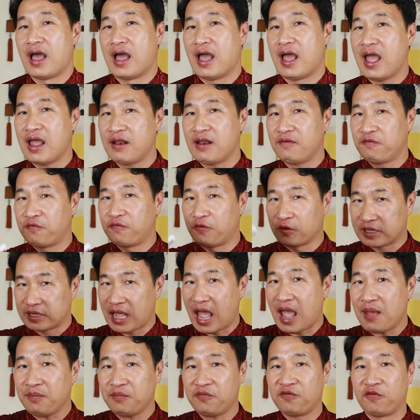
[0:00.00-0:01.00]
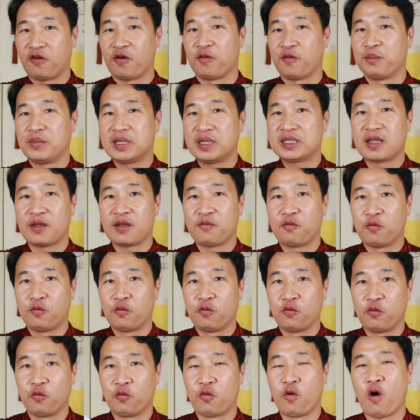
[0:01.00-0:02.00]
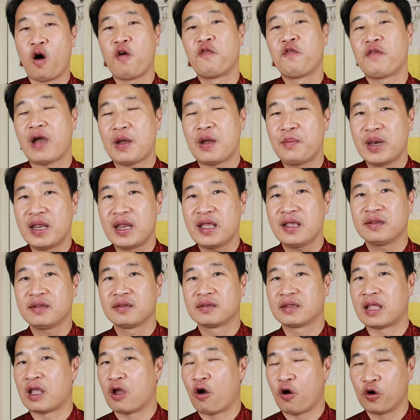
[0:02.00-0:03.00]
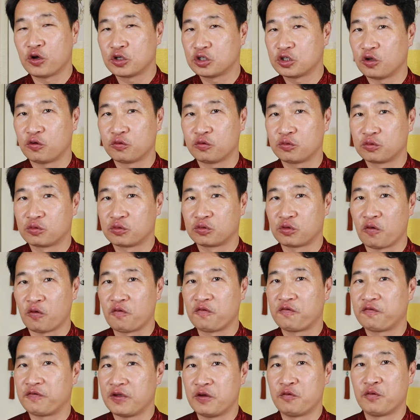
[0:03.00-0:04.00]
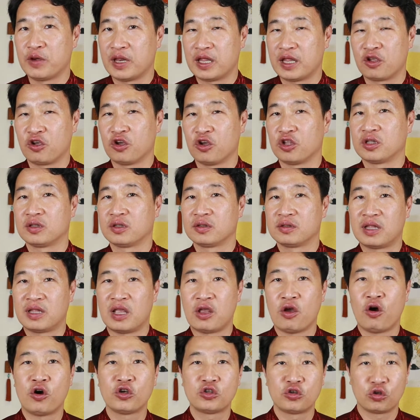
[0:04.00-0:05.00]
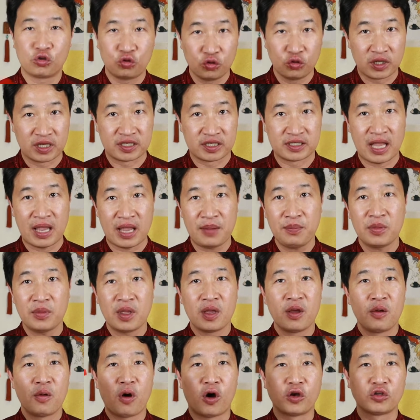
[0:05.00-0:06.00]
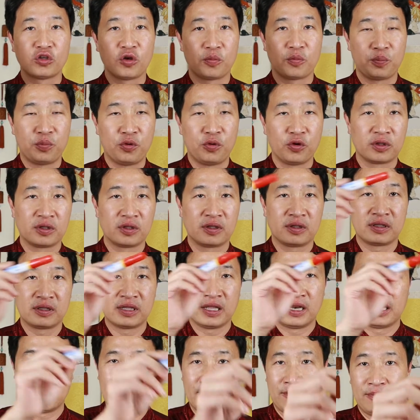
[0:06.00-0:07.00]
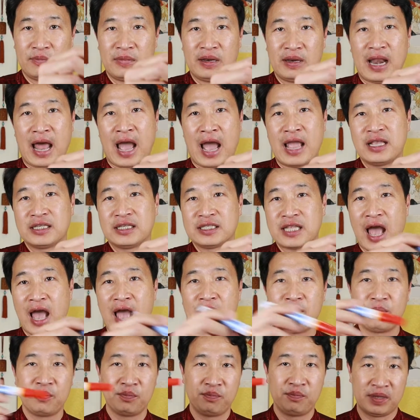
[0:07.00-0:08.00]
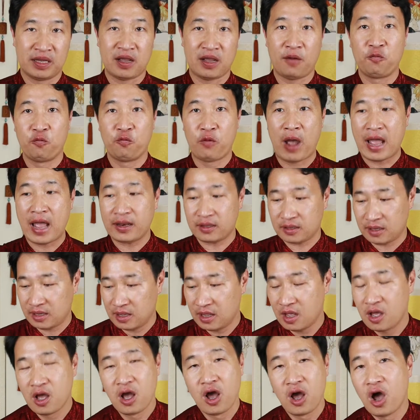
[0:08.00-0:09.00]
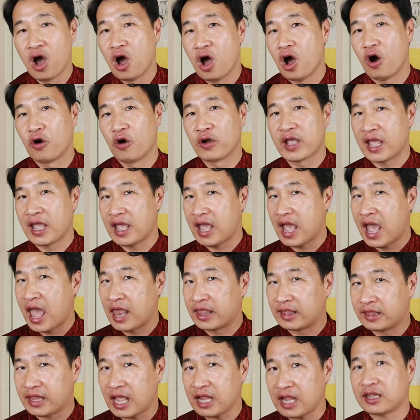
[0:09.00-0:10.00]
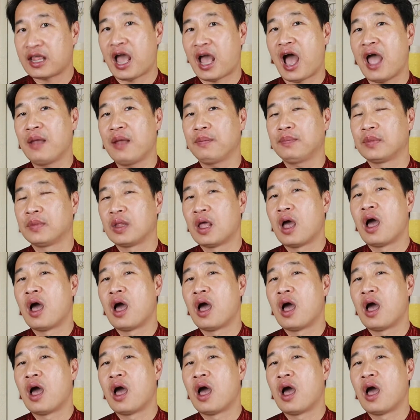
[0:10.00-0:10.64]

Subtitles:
And for them, for Mr. Wang family, they also don't feel really good. They also do the same, also put the lion's eye become red. Okay, at that time,